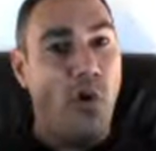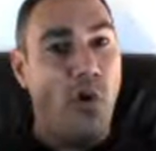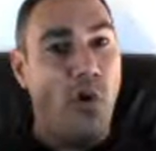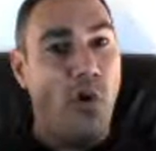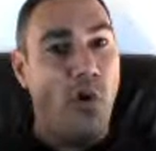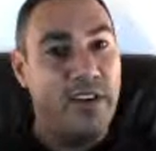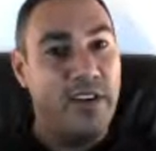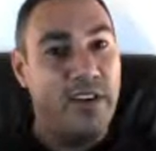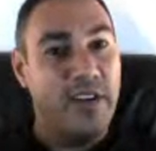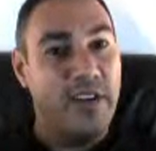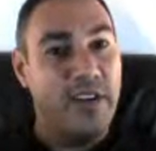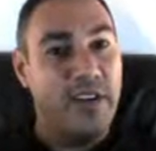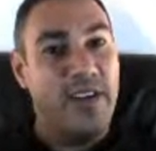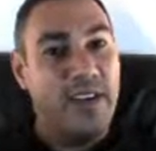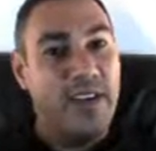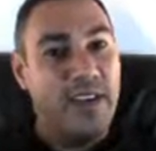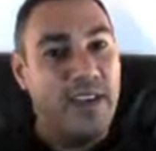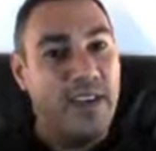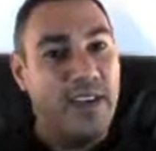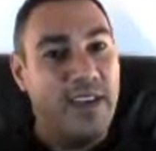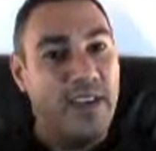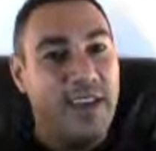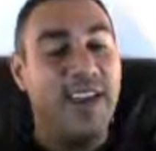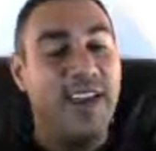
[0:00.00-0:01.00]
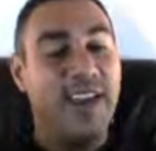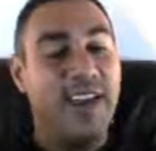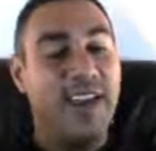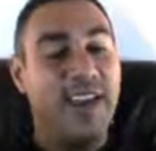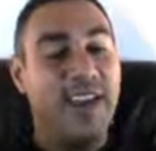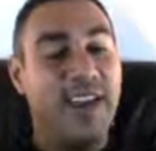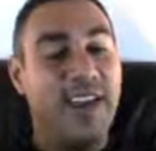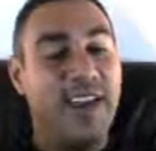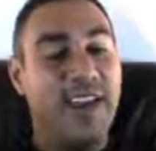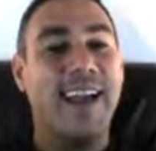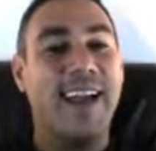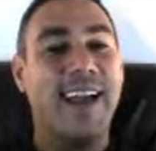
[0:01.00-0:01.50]
You got
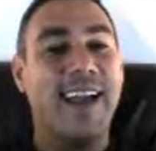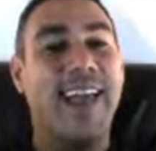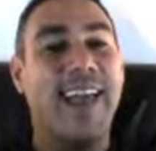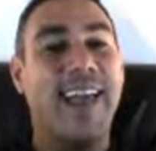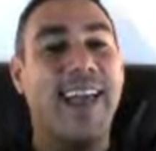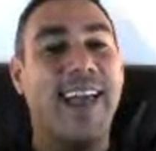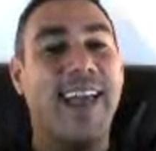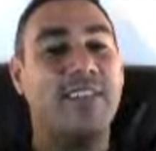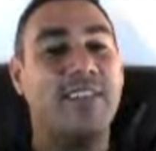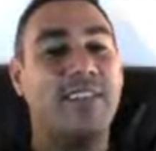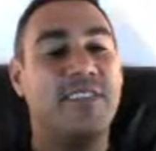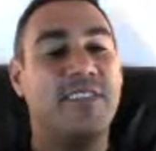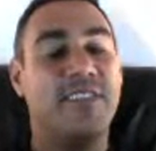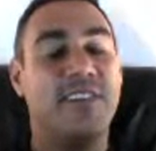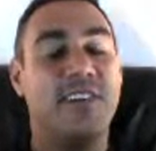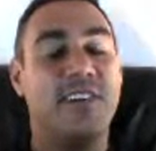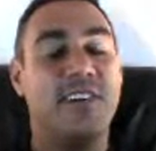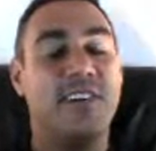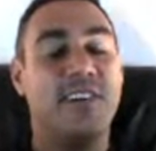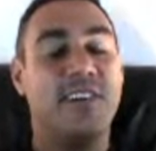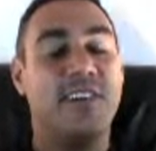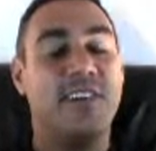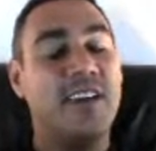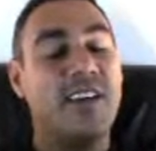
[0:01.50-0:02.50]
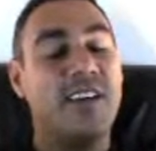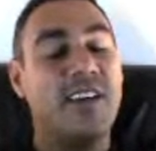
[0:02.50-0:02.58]
to give it to